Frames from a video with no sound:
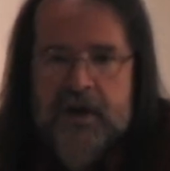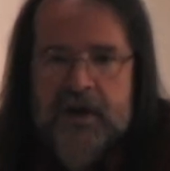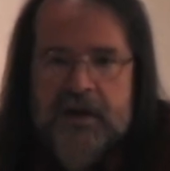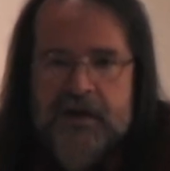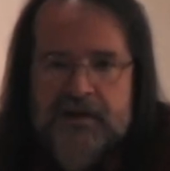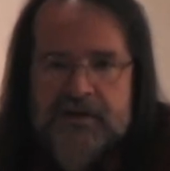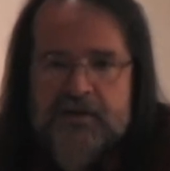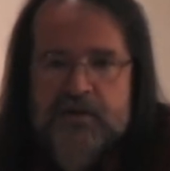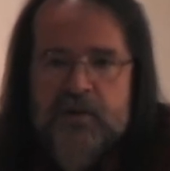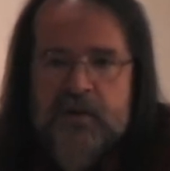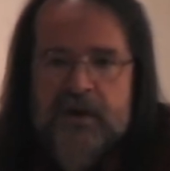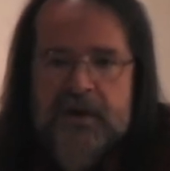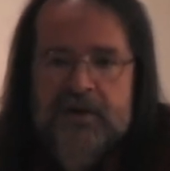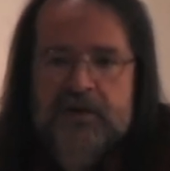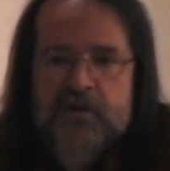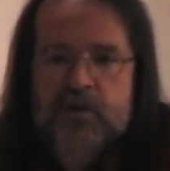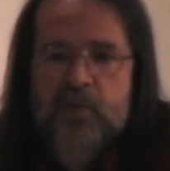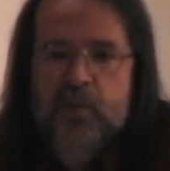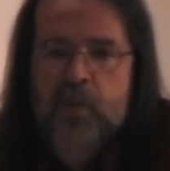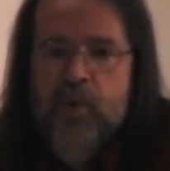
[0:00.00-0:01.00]
is going
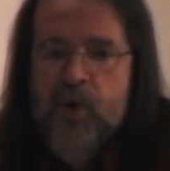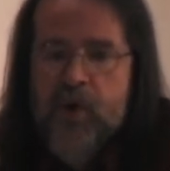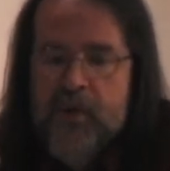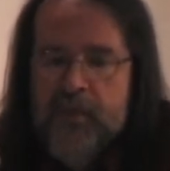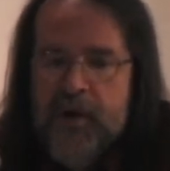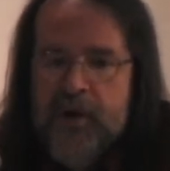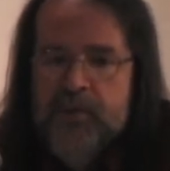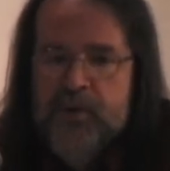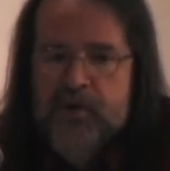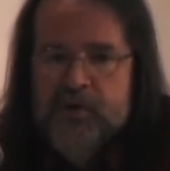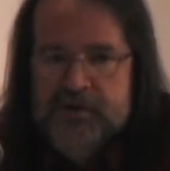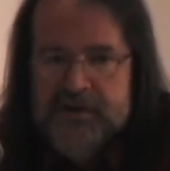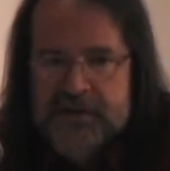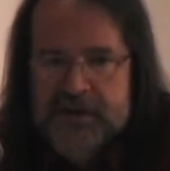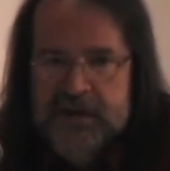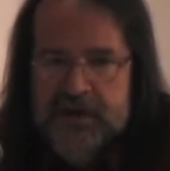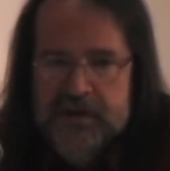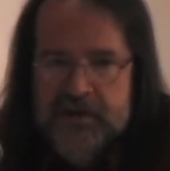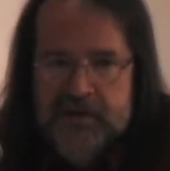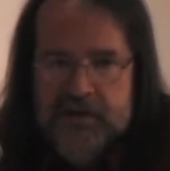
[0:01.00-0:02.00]
to warm up her
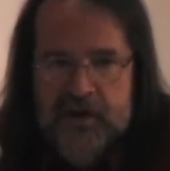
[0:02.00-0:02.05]
skin